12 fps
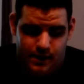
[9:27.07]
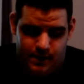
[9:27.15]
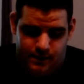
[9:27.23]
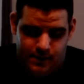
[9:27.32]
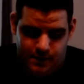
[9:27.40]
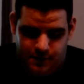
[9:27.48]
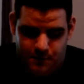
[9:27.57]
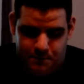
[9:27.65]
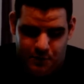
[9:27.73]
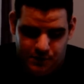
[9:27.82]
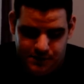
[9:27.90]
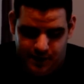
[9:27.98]
And then,
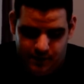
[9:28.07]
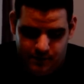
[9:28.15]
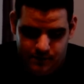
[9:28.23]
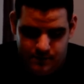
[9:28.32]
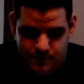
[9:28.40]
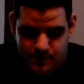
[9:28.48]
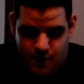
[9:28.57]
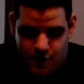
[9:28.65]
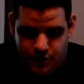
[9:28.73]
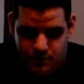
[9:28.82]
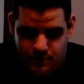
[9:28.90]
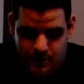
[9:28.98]
Ball Tail,
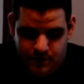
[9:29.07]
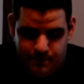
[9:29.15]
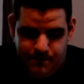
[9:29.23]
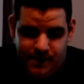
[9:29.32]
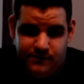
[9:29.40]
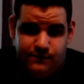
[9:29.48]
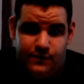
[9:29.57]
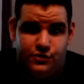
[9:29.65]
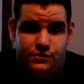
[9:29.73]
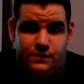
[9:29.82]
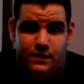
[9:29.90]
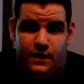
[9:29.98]
arguably the best
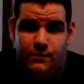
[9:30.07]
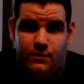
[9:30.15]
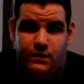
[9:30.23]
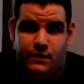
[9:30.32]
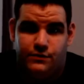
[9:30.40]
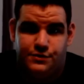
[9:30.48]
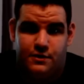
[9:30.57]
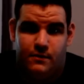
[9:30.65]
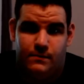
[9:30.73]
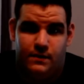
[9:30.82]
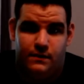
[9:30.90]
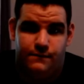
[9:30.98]
finisher in the game right now, just
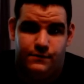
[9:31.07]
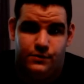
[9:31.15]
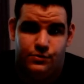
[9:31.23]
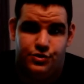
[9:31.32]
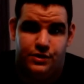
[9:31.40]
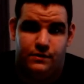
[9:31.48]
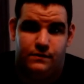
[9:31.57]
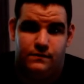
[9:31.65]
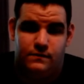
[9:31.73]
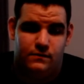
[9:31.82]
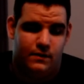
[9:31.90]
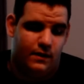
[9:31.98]
coming in for 2
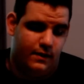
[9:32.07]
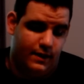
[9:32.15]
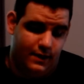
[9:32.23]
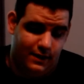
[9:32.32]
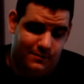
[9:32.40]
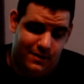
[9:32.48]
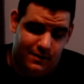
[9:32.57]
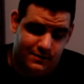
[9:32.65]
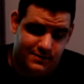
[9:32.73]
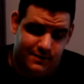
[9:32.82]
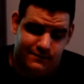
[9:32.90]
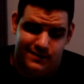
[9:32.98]
shields at 8 mana,
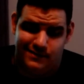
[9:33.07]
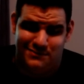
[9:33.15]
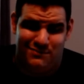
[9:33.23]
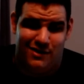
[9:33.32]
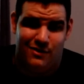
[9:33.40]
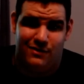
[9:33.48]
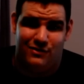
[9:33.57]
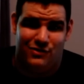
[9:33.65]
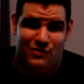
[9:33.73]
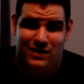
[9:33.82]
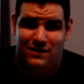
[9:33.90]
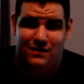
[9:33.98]
7,000 power,
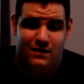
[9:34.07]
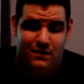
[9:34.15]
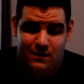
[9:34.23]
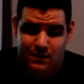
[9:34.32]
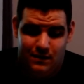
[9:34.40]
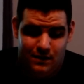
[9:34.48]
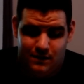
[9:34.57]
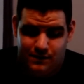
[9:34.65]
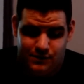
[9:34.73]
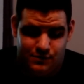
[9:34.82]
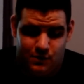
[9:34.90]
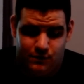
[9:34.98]
great.
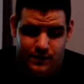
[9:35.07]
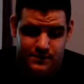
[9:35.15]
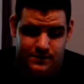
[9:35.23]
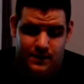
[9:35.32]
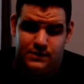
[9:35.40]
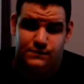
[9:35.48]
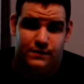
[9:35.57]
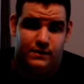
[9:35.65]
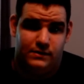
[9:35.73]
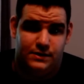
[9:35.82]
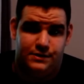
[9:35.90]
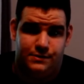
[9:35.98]
There's no reason not to run
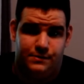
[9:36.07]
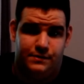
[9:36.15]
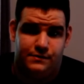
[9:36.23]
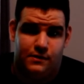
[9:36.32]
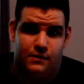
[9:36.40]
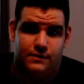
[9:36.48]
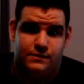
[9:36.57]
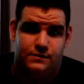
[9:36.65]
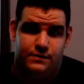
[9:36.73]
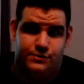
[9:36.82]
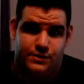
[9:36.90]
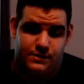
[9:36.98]
at least 2 of these
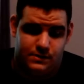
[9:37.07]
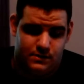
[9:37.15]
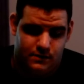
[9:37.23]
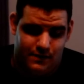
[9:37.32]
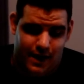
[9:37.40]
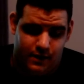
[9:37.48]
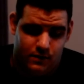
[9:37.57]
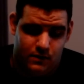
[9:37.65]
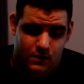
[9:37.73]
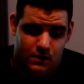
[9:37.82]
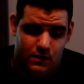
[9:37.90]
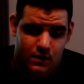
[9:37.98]
cards. They're just that
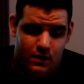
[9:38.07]
good.